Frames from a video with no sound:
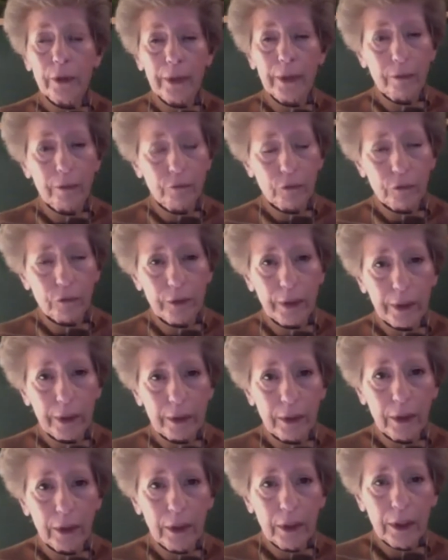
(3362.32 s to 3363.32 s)
after
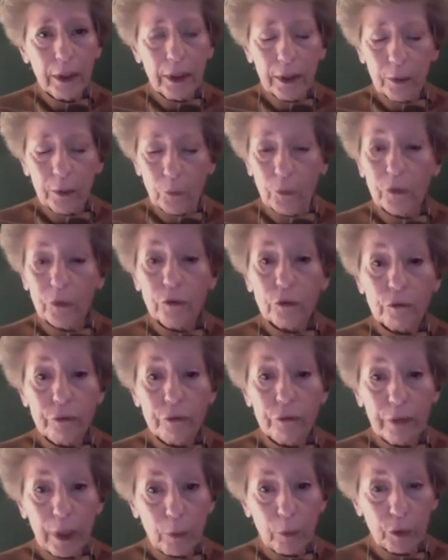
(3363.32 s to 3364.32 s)
that, with her
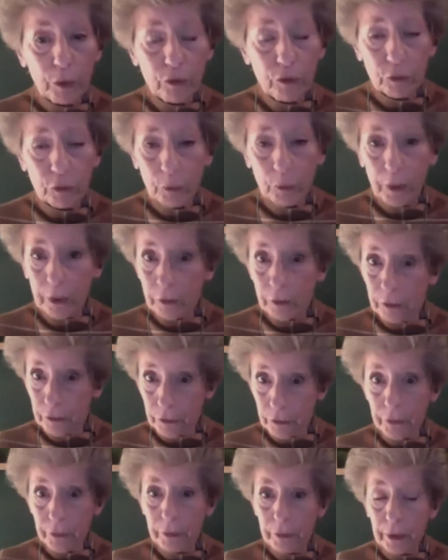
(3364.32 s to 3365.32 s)
family surrounding
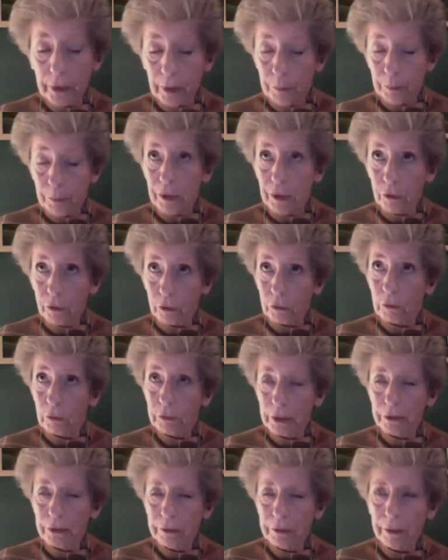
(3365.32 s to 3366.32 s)
her, and I mean her
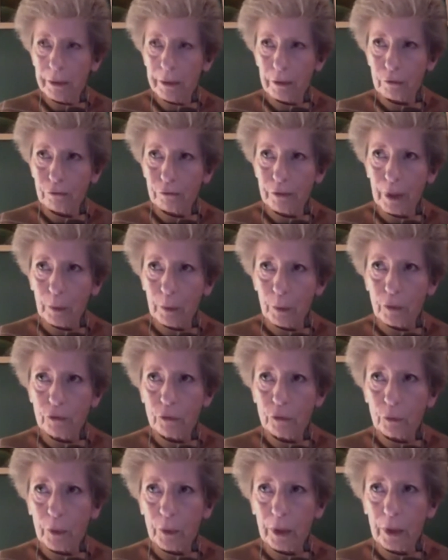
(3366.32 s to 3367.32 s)
entire family
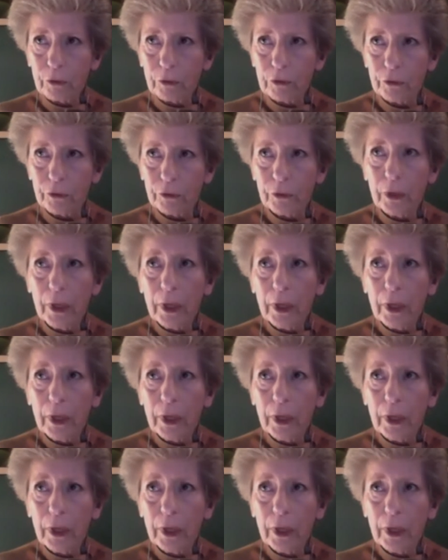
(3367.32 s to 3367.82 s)
surrounded her,